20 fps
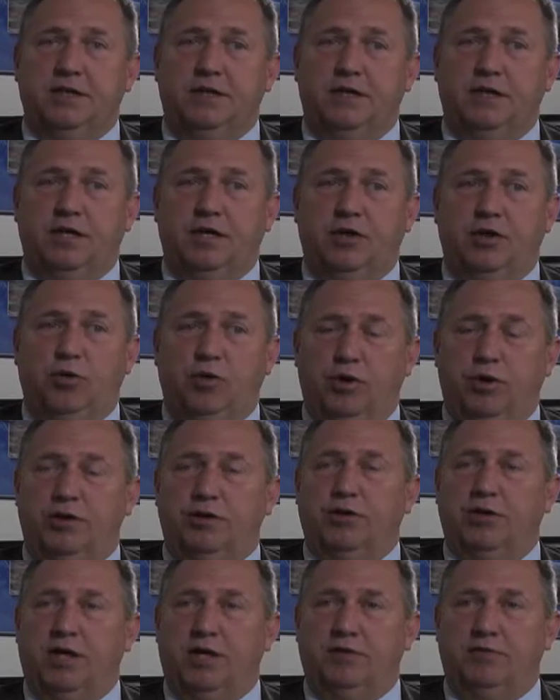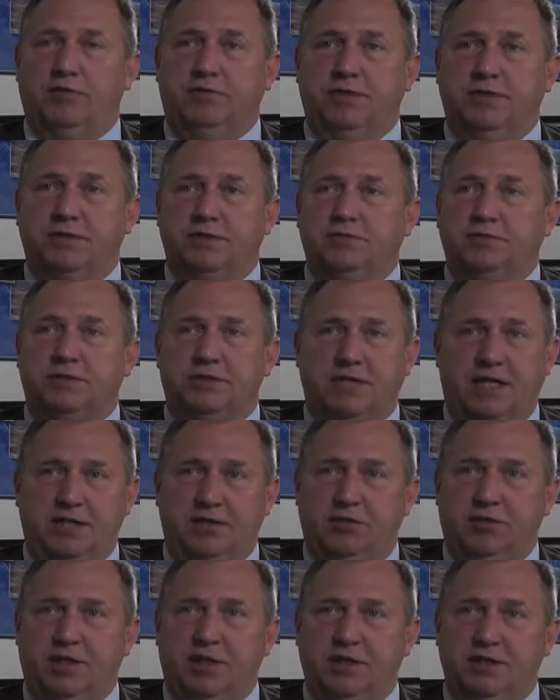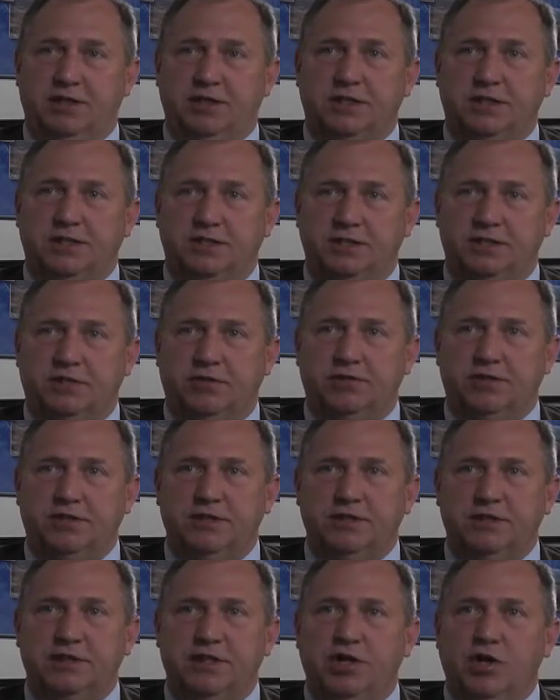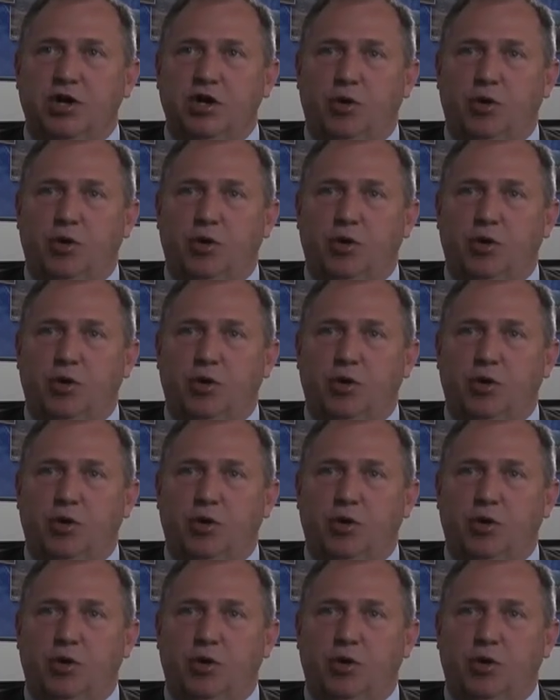going to a lot of events with site location consultants.